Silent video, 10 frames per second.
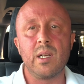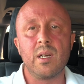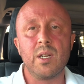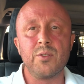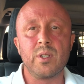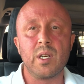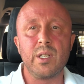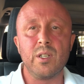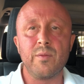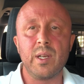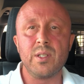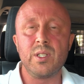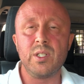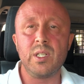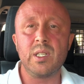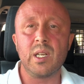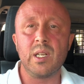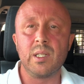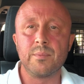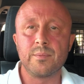and 100 IU of HCG daily.